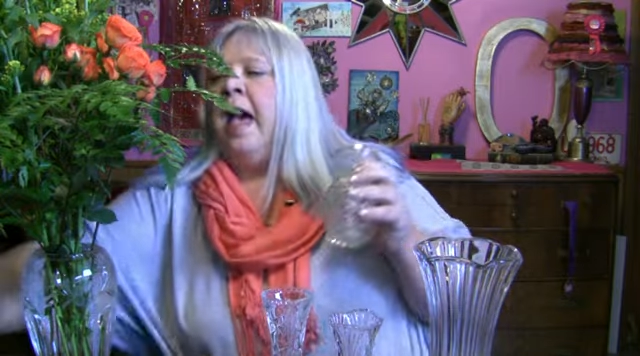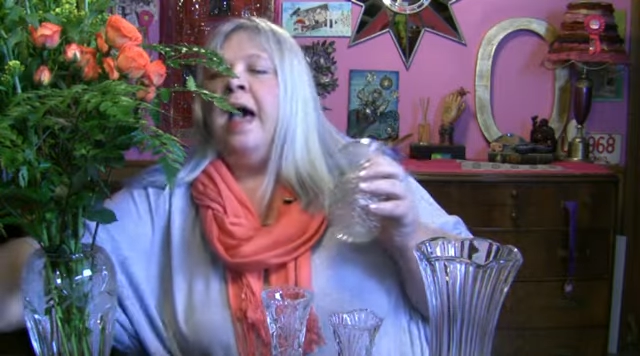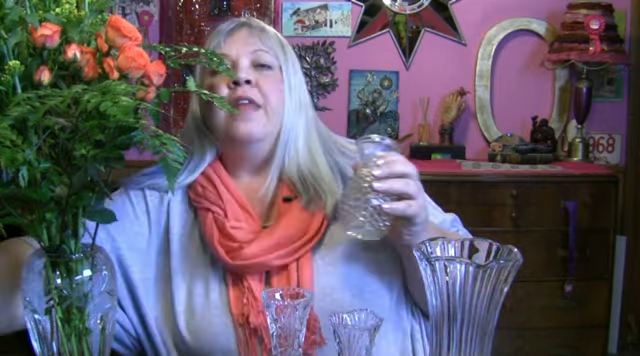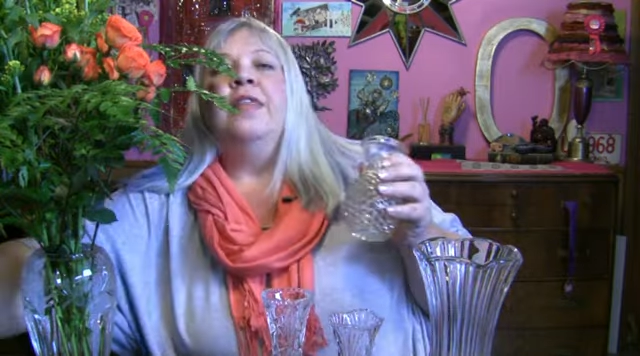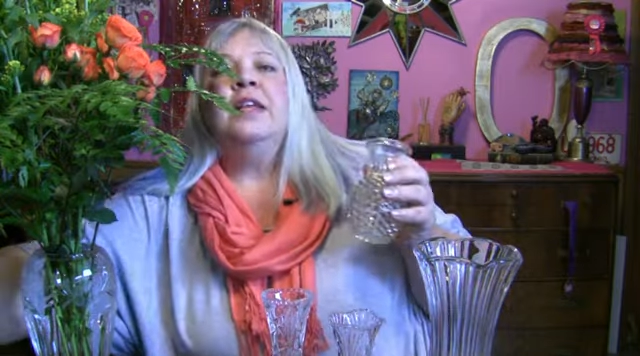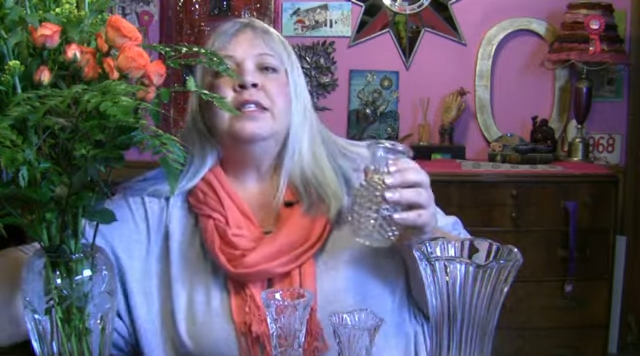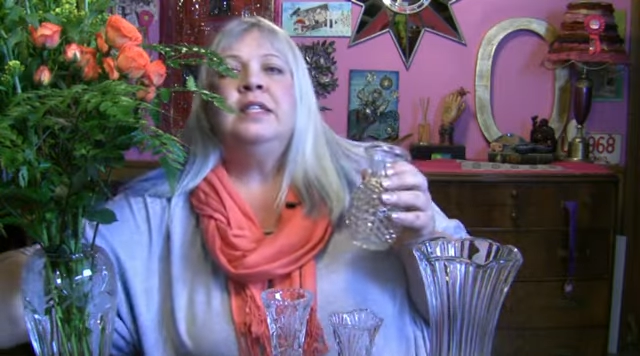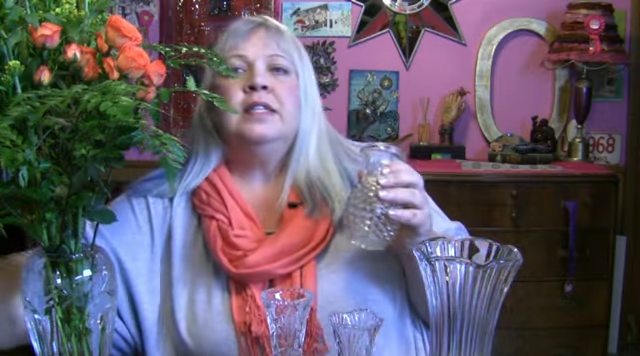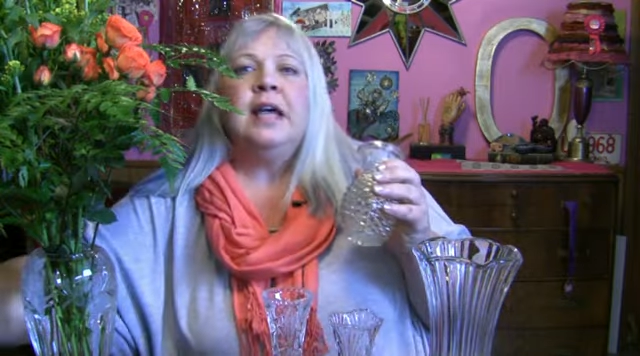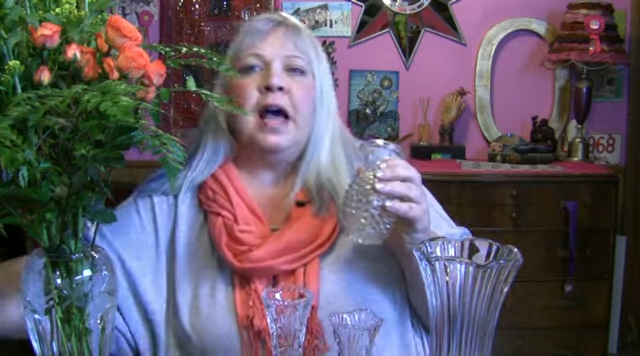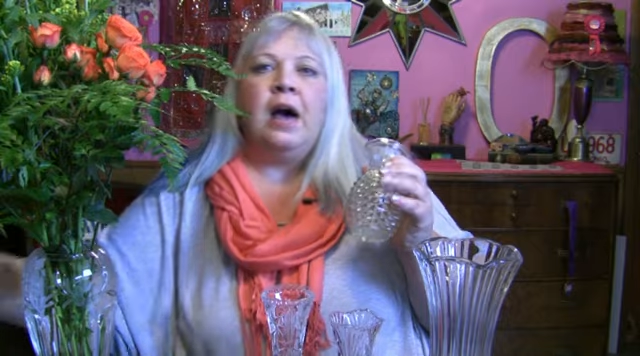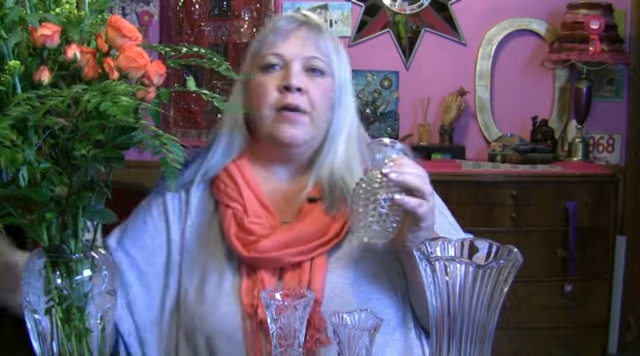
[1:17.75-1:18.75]
And this
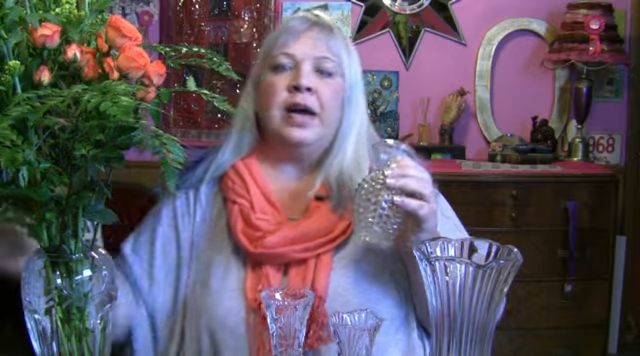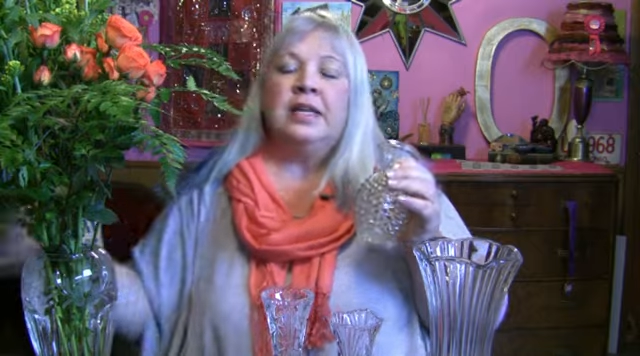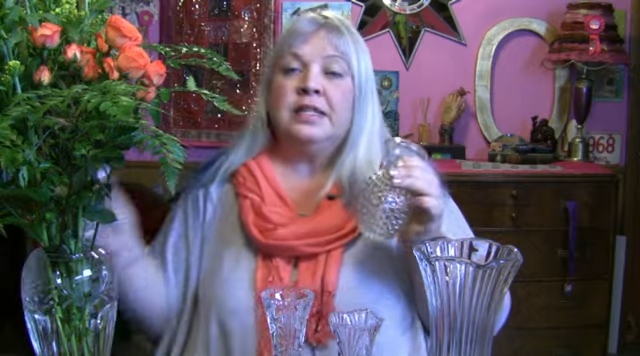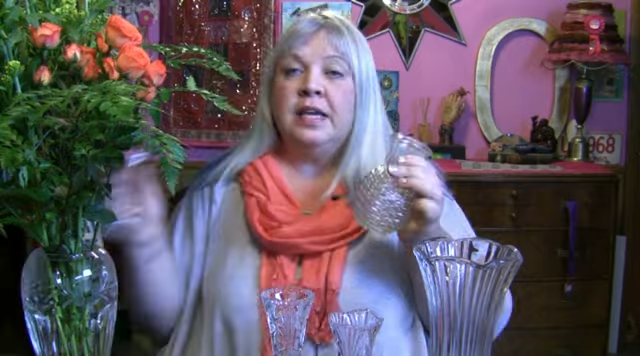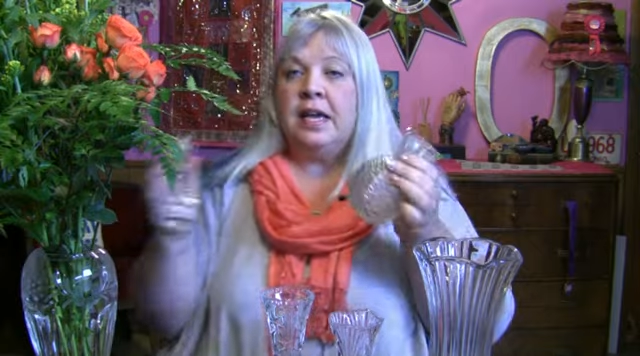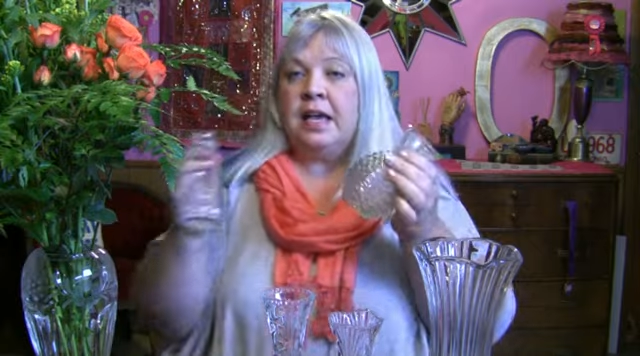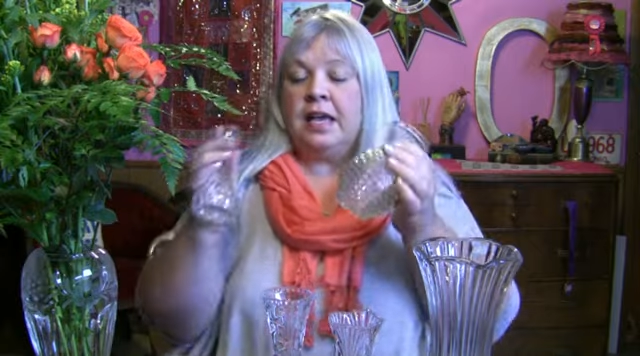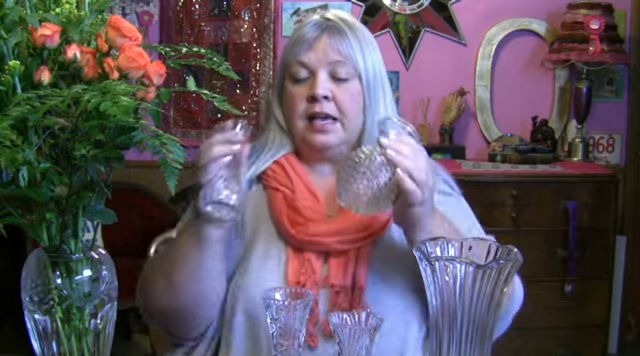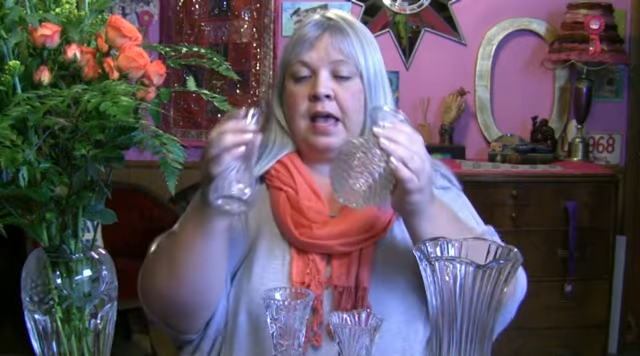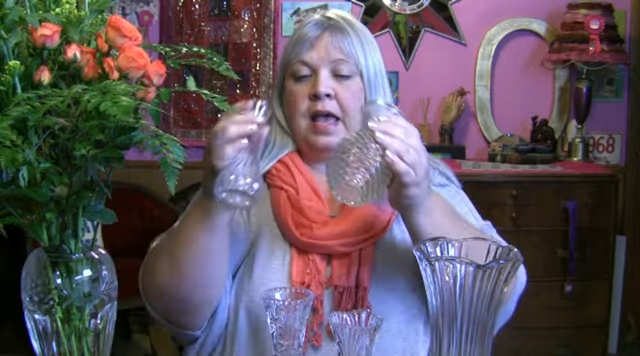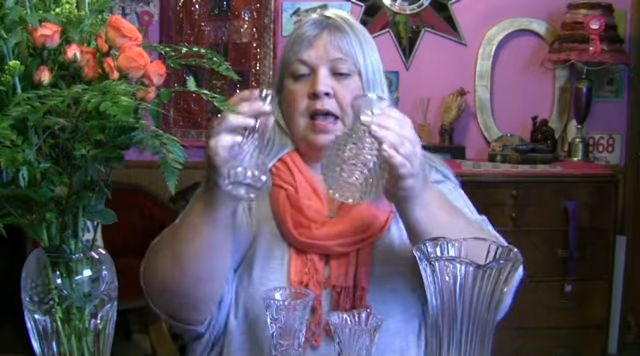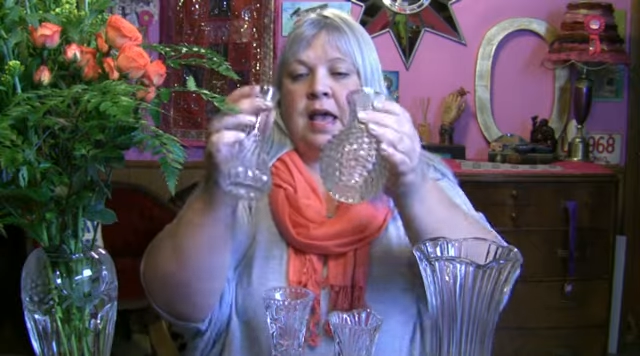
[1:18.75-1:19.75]
is how I
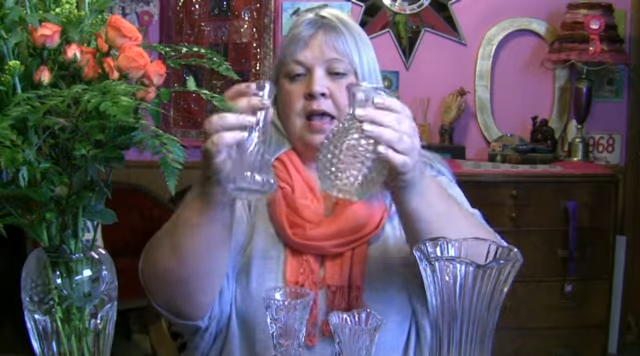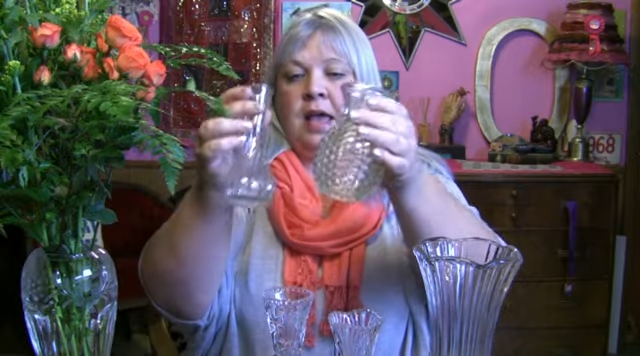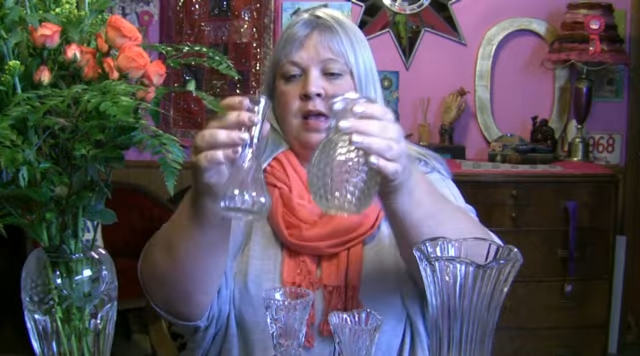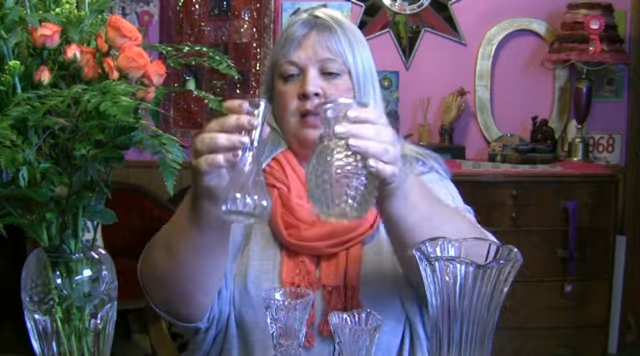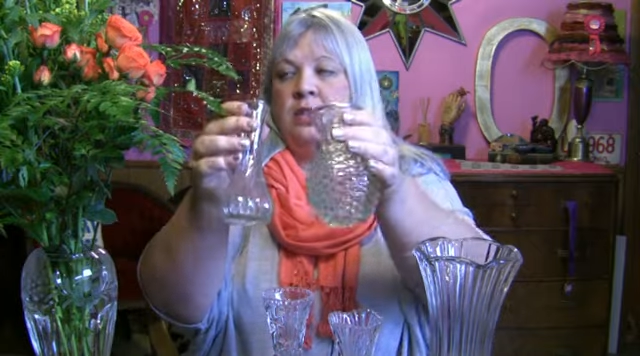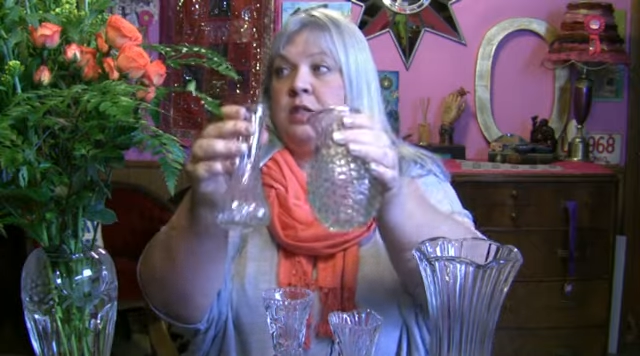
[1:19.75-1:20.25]
take a